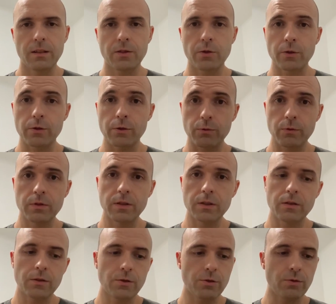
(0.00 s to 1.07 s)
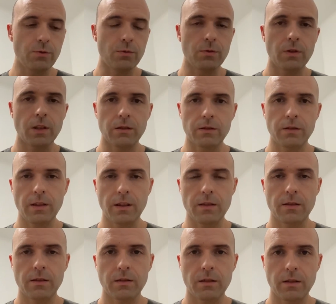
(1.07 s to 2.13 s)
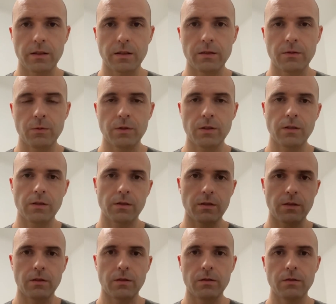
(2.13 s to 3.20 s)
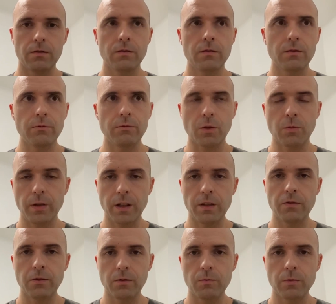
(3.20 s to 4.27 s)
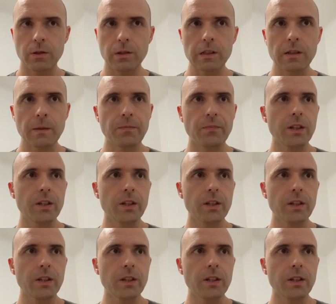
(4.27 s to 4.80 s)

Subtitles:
to suit it to our test target, which is the Rock-Pi4 board.